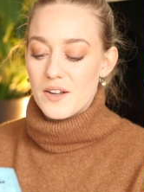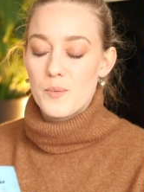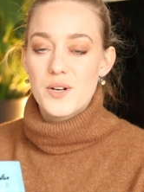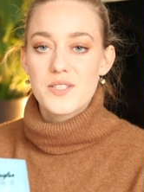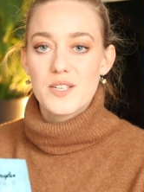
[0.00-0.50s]

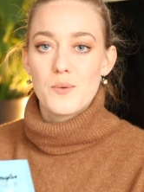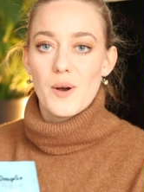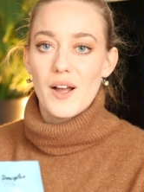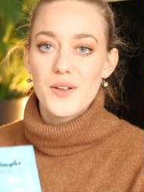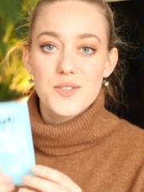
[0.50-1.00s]
uh, once in a
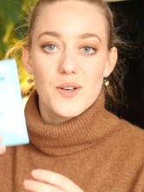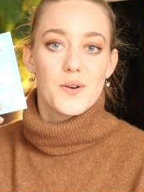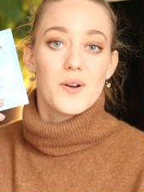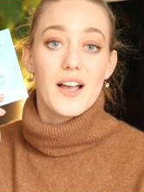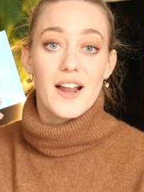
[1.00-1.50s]
while,
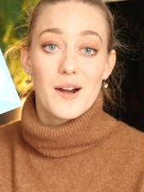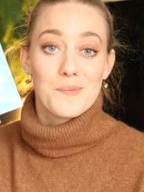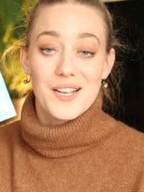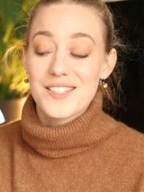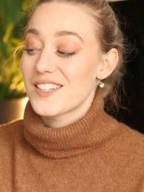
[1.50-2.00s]
so a hair
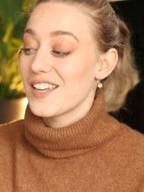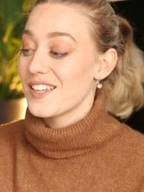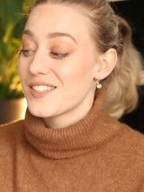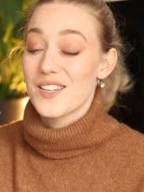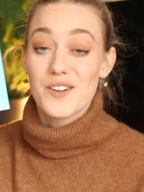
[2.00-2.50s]
mask
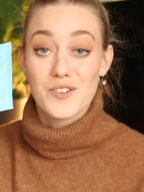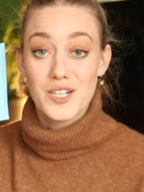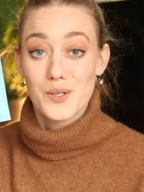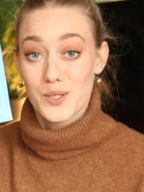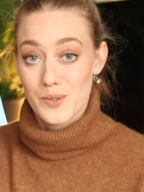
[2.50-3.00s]
is a
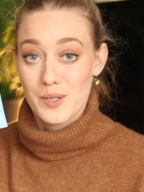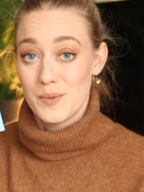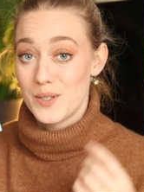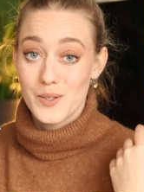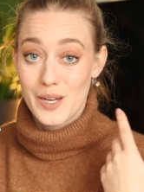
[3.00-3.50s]
really good
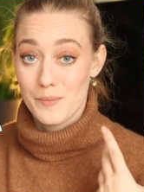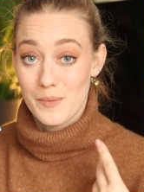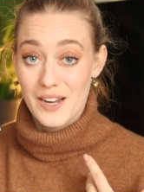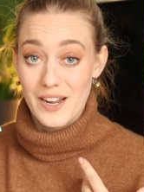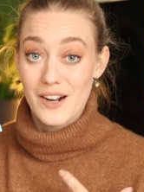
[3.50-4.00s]
treatment to
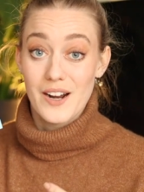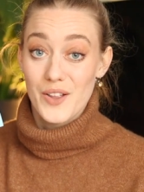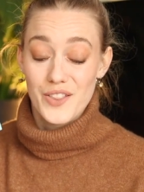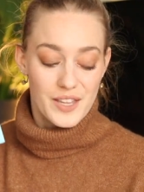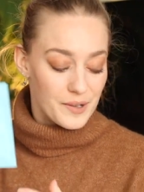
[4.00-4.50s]
get my hair
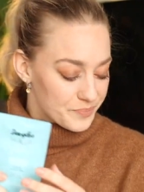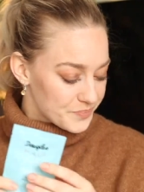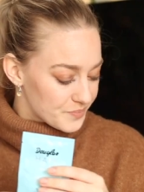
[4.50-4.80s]
healthy.